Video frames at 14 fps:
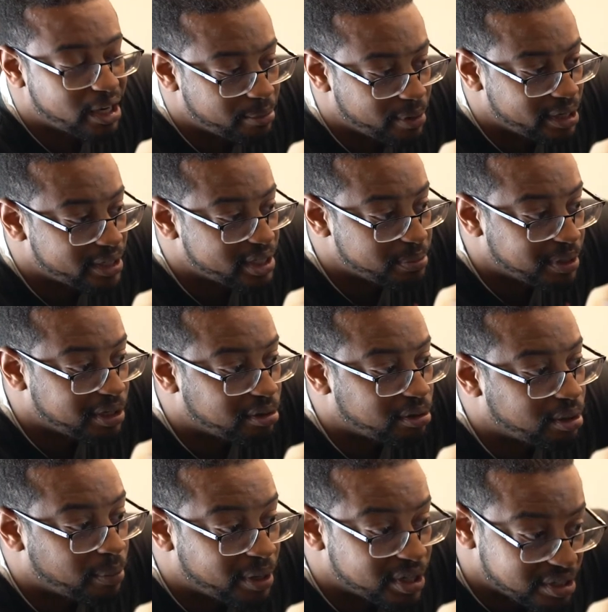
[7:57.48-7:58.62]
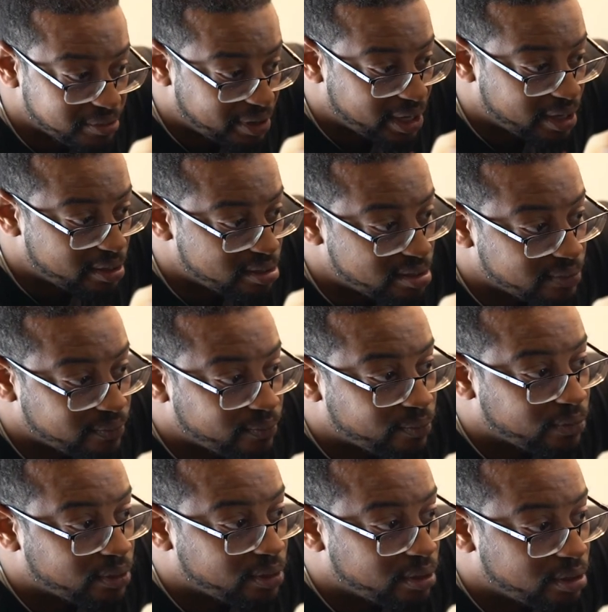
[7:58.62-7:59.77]
of money to spend on a bunch of fans,
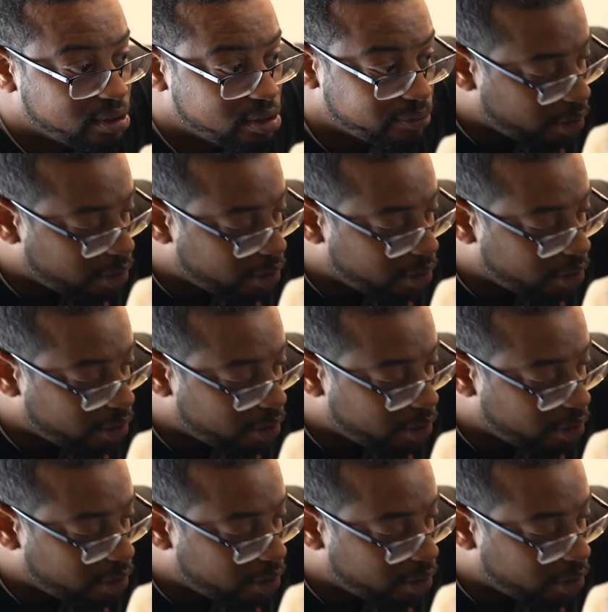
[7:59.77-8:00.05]
you've